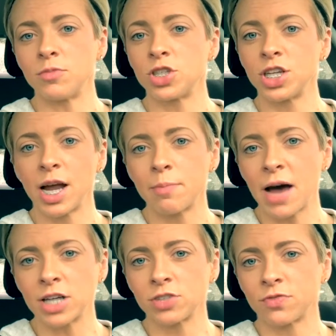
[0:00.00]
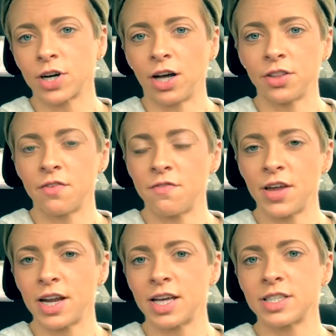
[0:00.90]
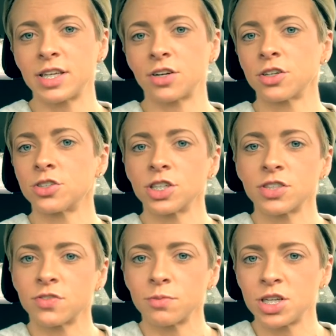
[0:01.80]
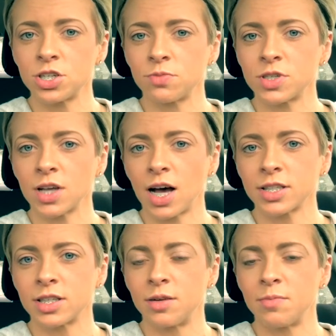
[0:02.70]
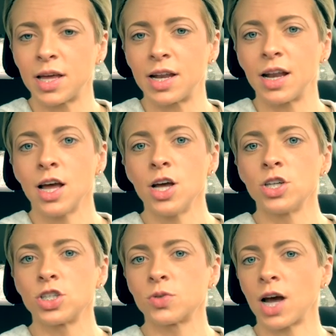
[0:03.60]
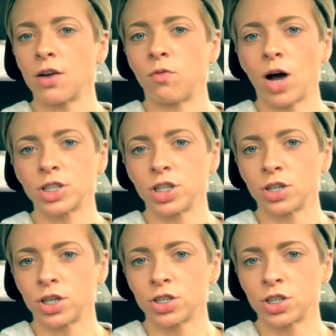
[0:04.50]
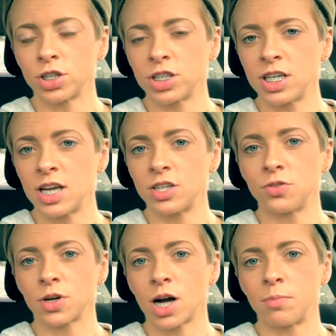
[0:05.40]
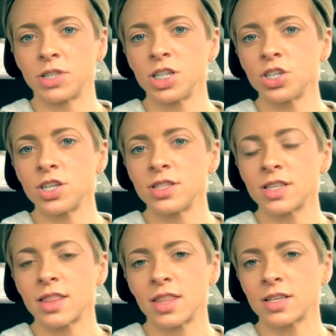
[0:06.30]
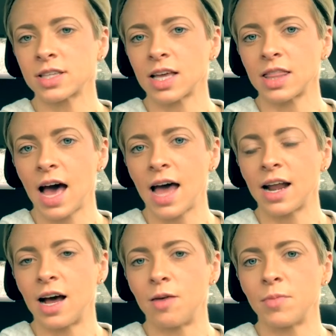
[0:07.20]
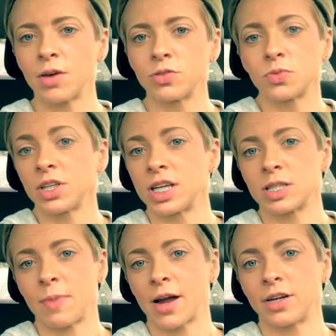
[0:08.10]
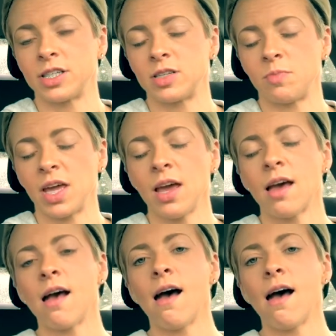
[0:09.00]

she had a passion for health and fitness, and her transformation was awesome. And just kind of watching her journey into her competitions and things like that, it was really inspiring to me.